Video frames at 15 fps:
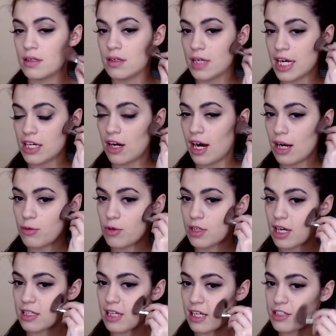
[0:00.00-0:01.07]
And what
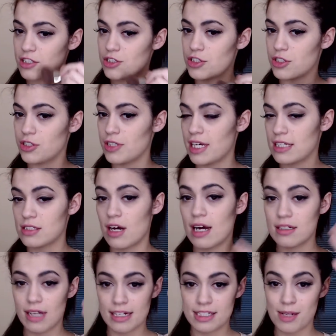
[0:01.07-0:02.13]
I like to do is I
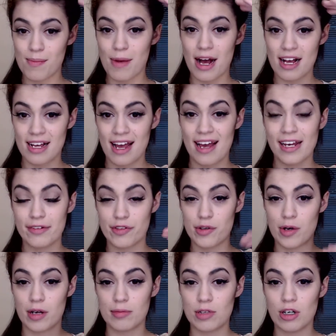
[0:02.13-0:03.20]
like to mark out everywhere
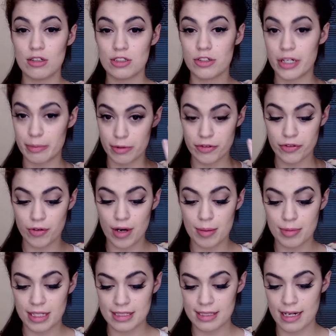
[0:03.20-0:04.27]
I'm contouring before I
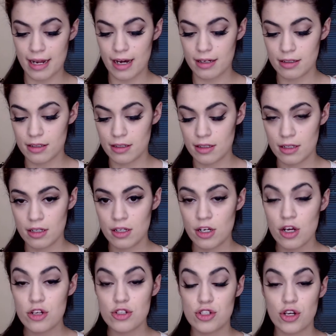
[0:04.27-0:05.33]
blend it out.
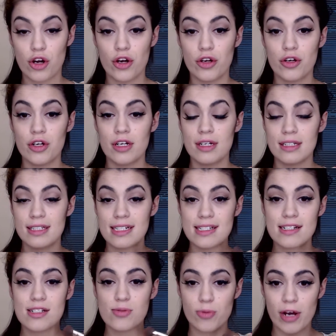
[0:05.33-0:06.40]
So this
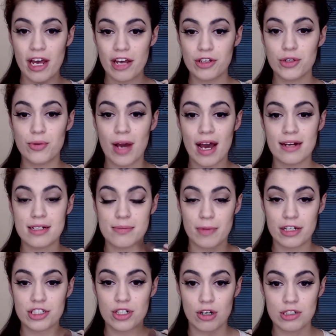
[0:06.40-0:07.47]
is where you add as
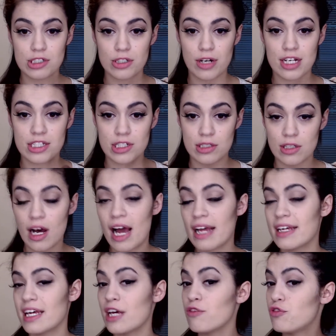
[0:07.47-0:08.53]
much contour as you like.
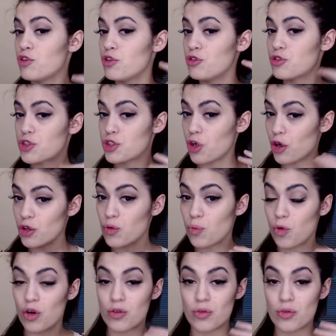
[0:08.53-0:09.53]
If you don't want